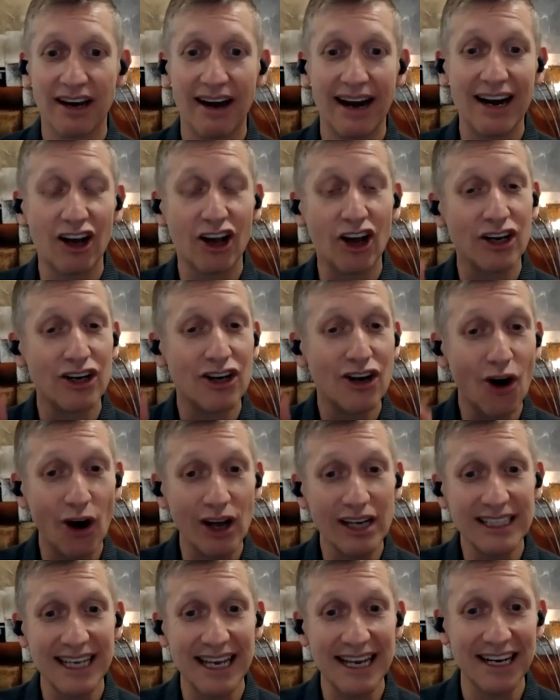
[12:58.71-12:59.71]
and I got
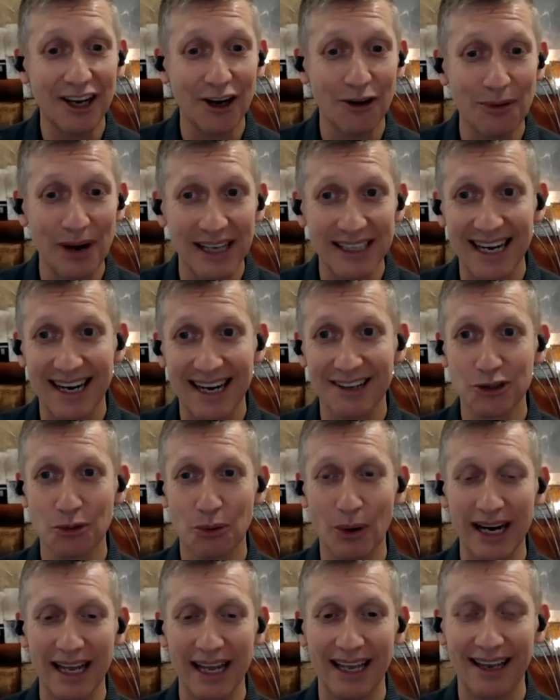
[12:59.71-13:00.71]
19 correct out of
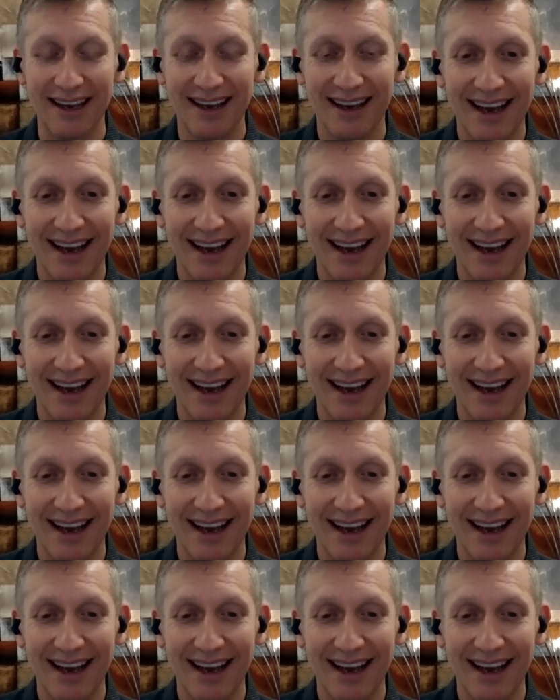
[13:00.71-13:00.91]
20.